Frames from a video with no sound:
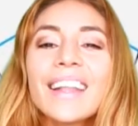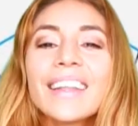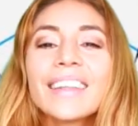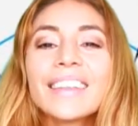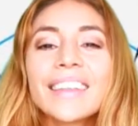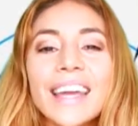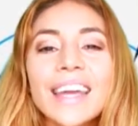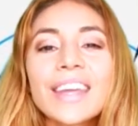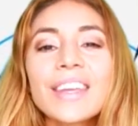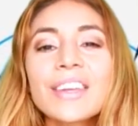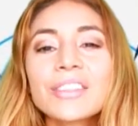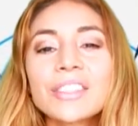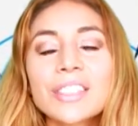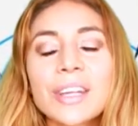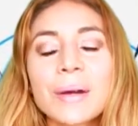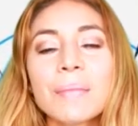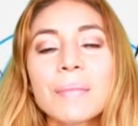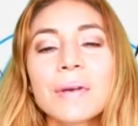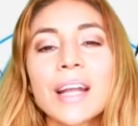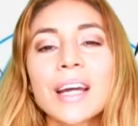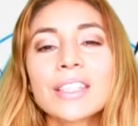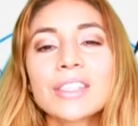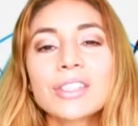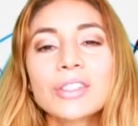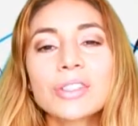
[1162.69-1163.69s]
Thank you,
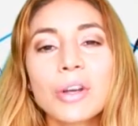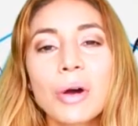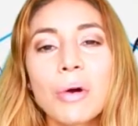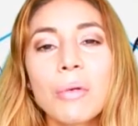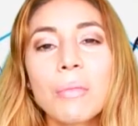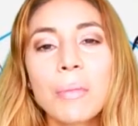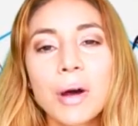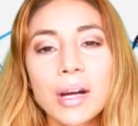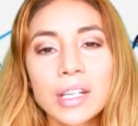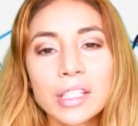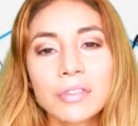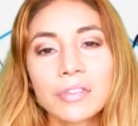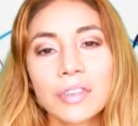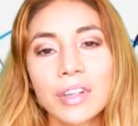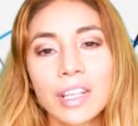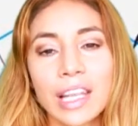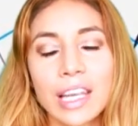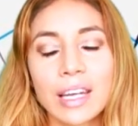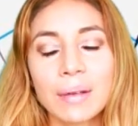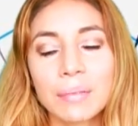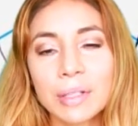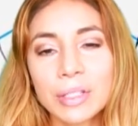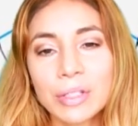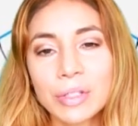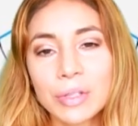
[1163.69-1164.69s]
Gemini, so much for
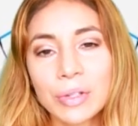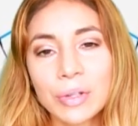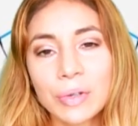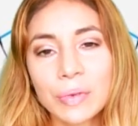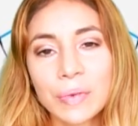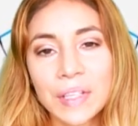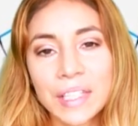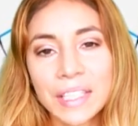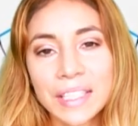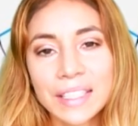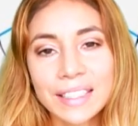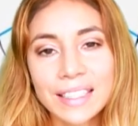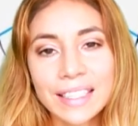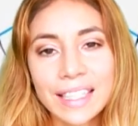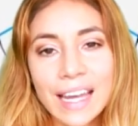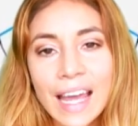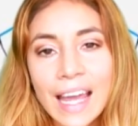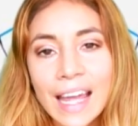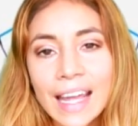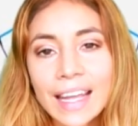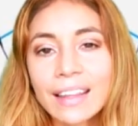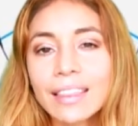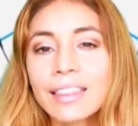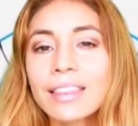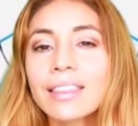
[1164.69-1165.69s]
letting me do your reading
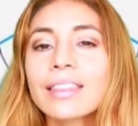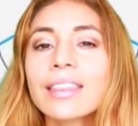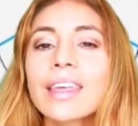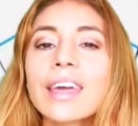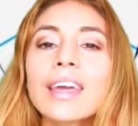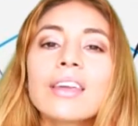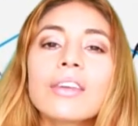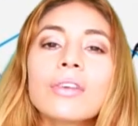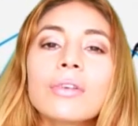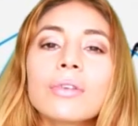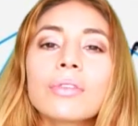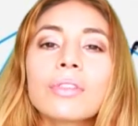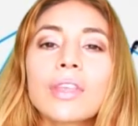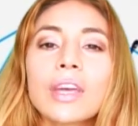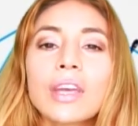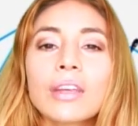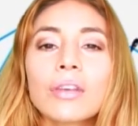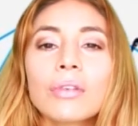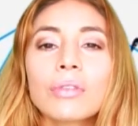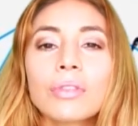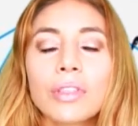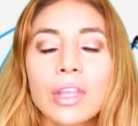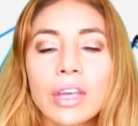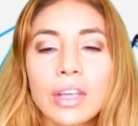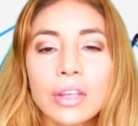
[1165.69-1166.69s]
today. Thank
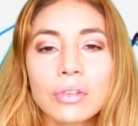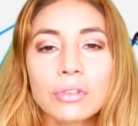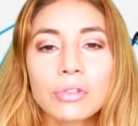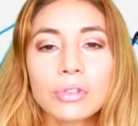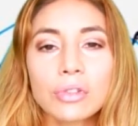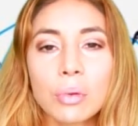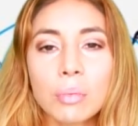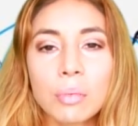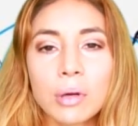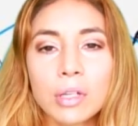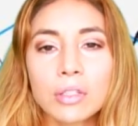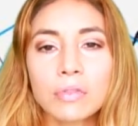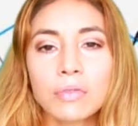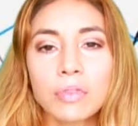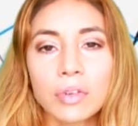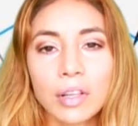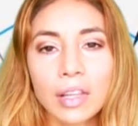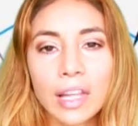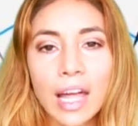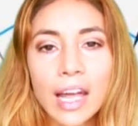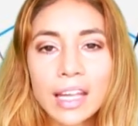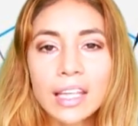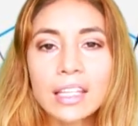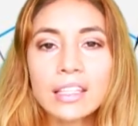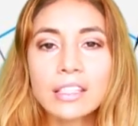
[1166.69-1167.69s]
you so much for
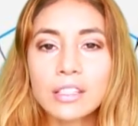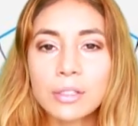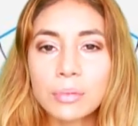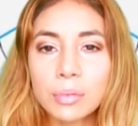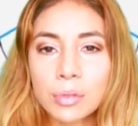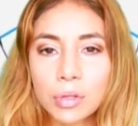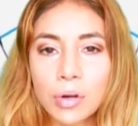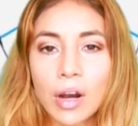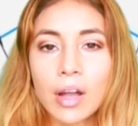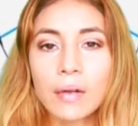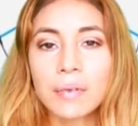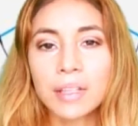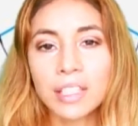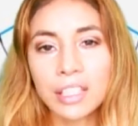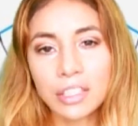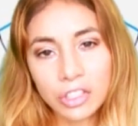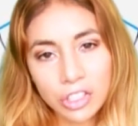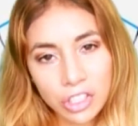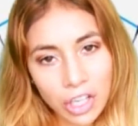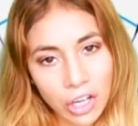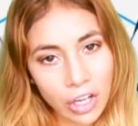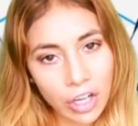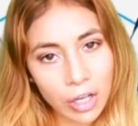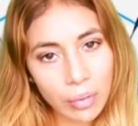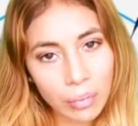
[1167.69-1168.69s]
liking, subscribing, and
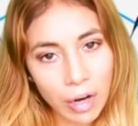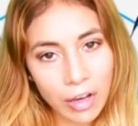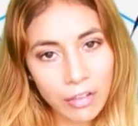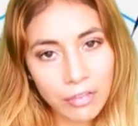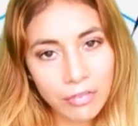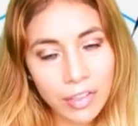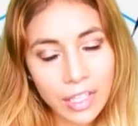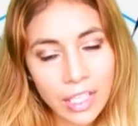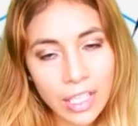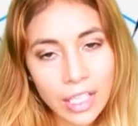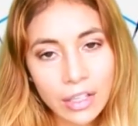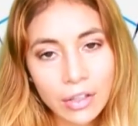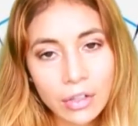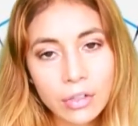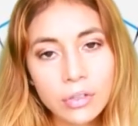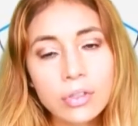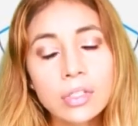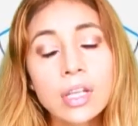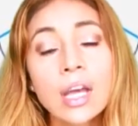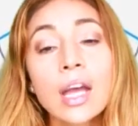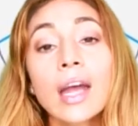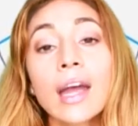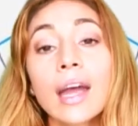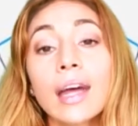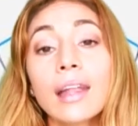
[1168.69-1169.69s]
sharing my videos.
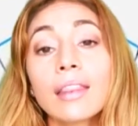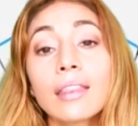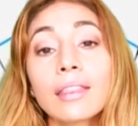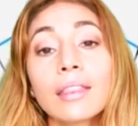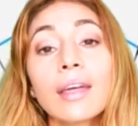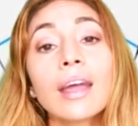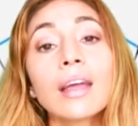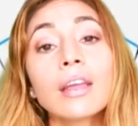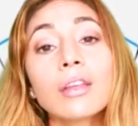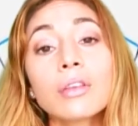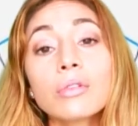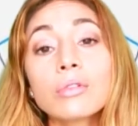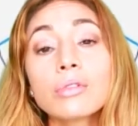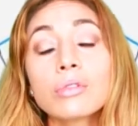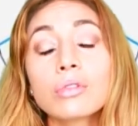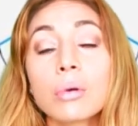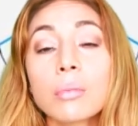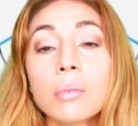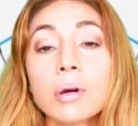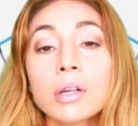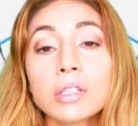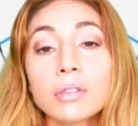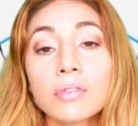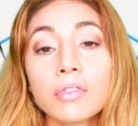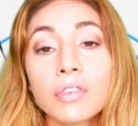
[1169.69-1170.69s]
And thank you so
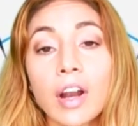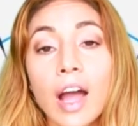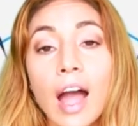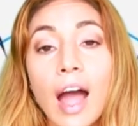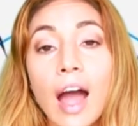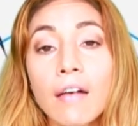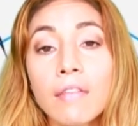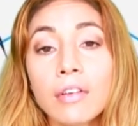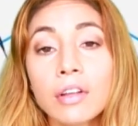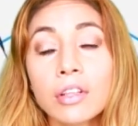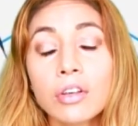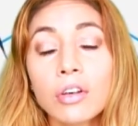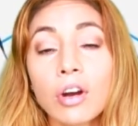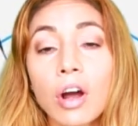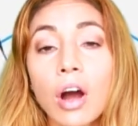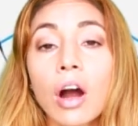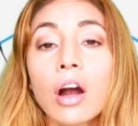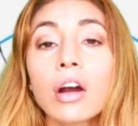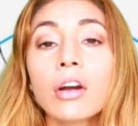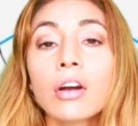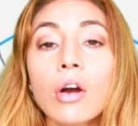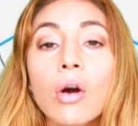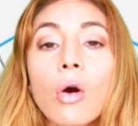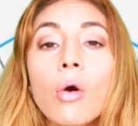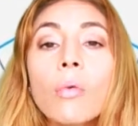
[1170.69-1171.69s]
much for having your
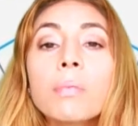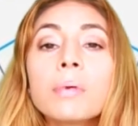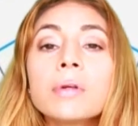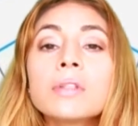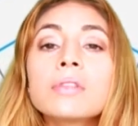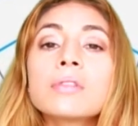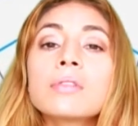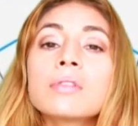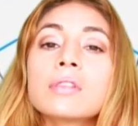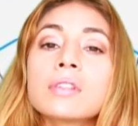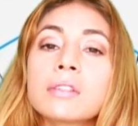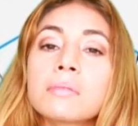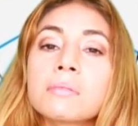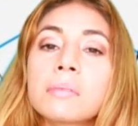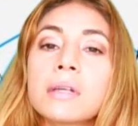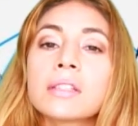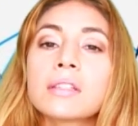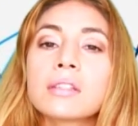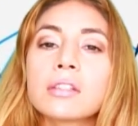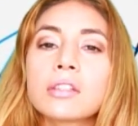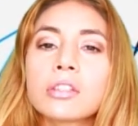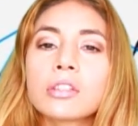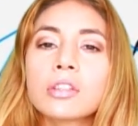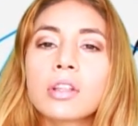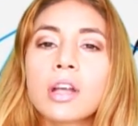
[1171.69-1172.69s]
heart open to this
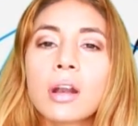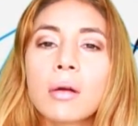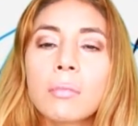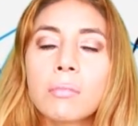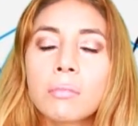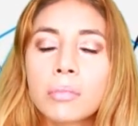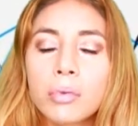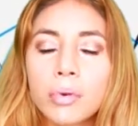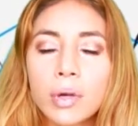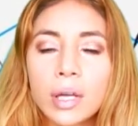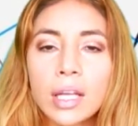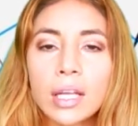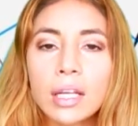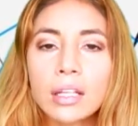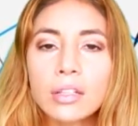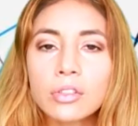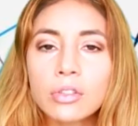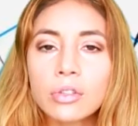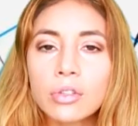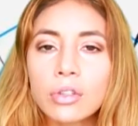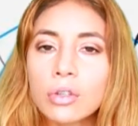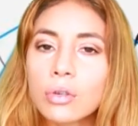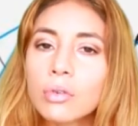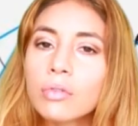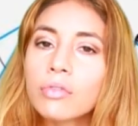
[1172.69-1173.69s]
message that I'm bringing
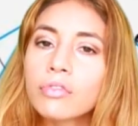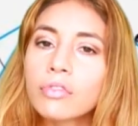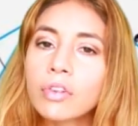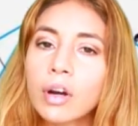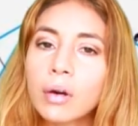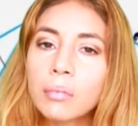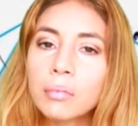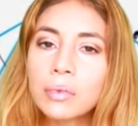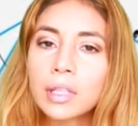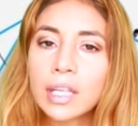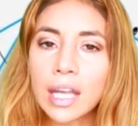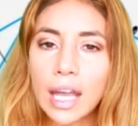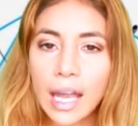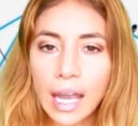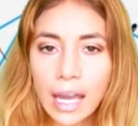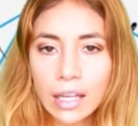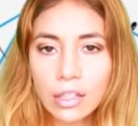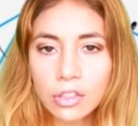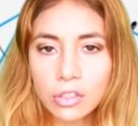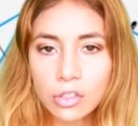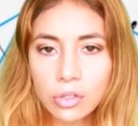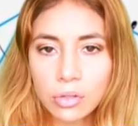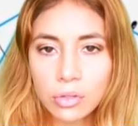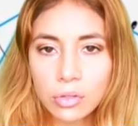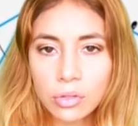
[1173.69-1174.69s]
to you from the
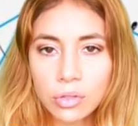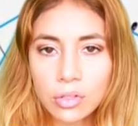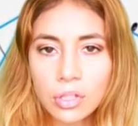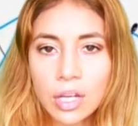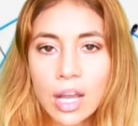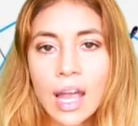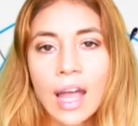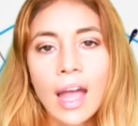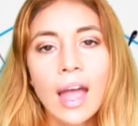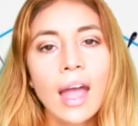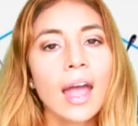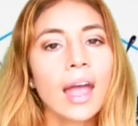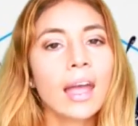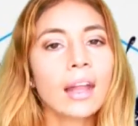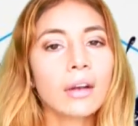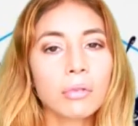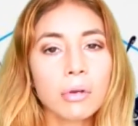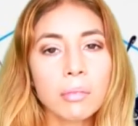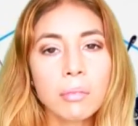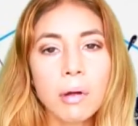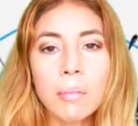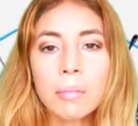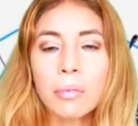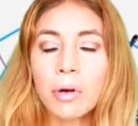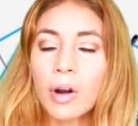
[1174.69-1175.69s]
angels. And
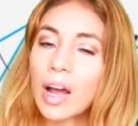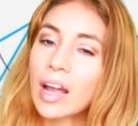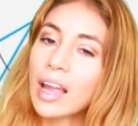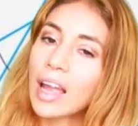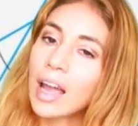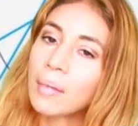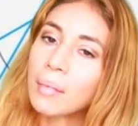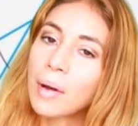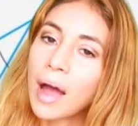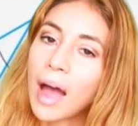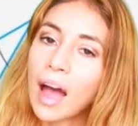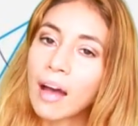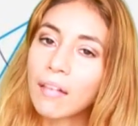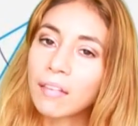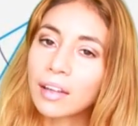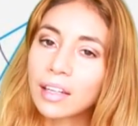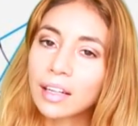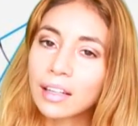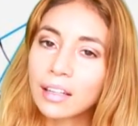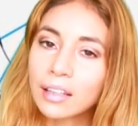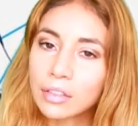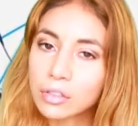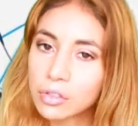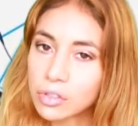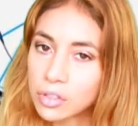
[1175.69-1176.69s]
remember, I am having a
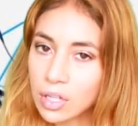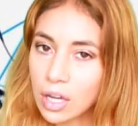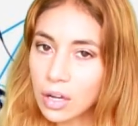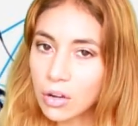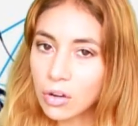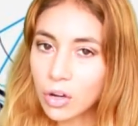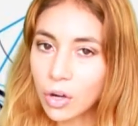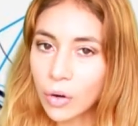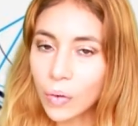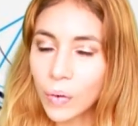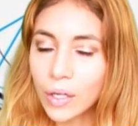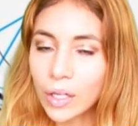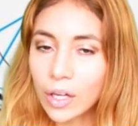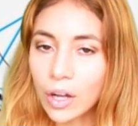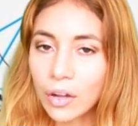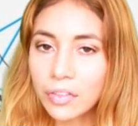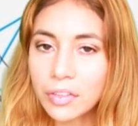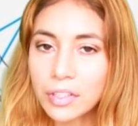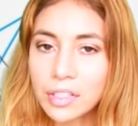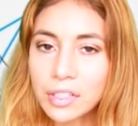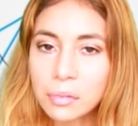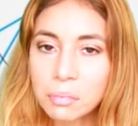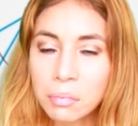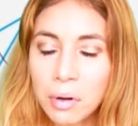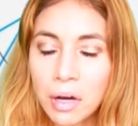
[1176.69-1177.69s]
little sale going on
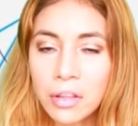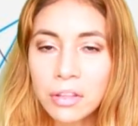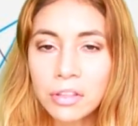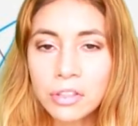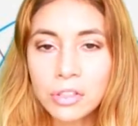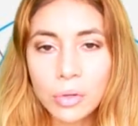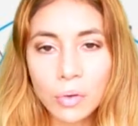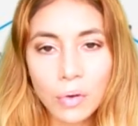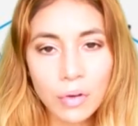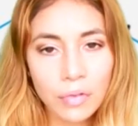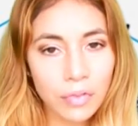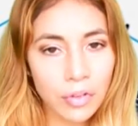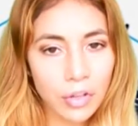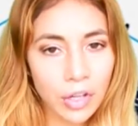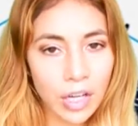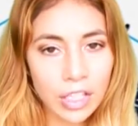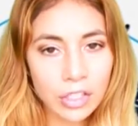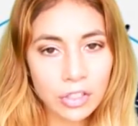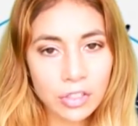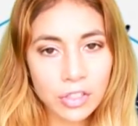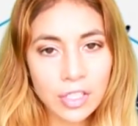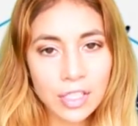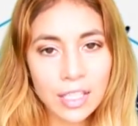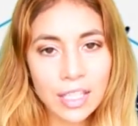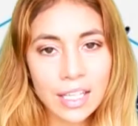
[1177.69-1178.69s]
this month, so if you're
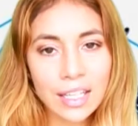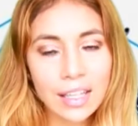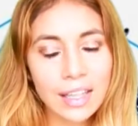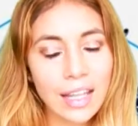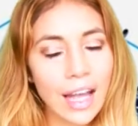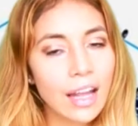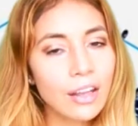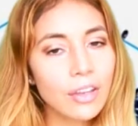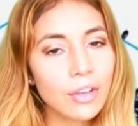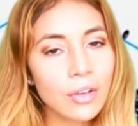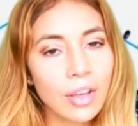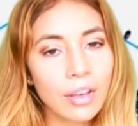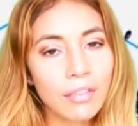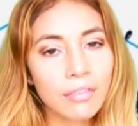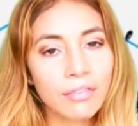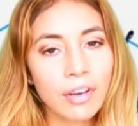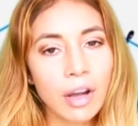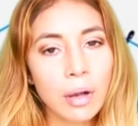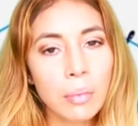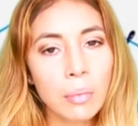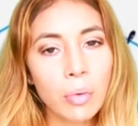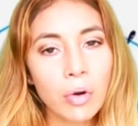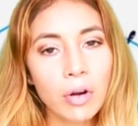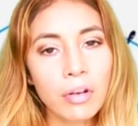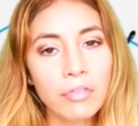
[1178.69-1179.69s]
interested in that, you can
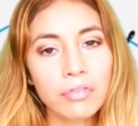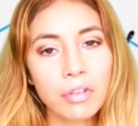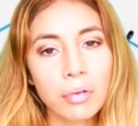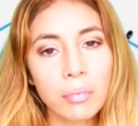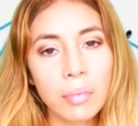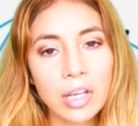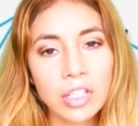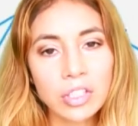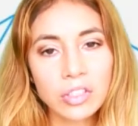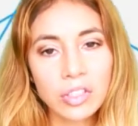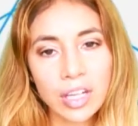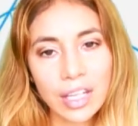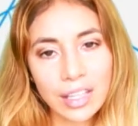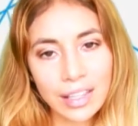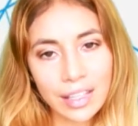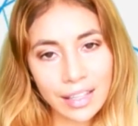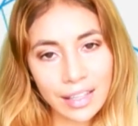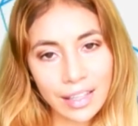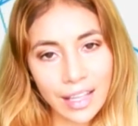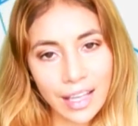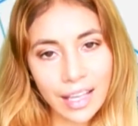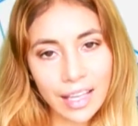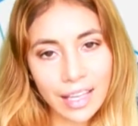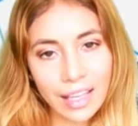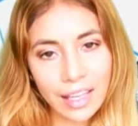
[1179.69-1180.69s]
find more information at the
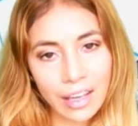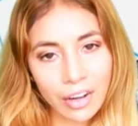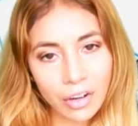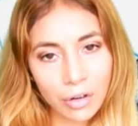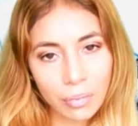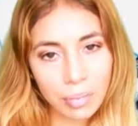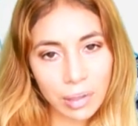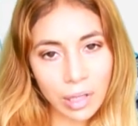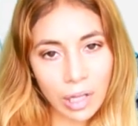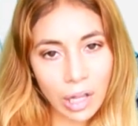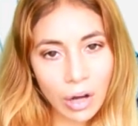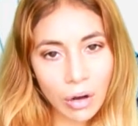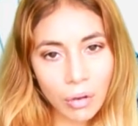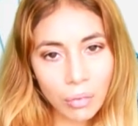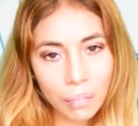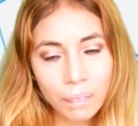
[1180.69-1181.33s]
link here below.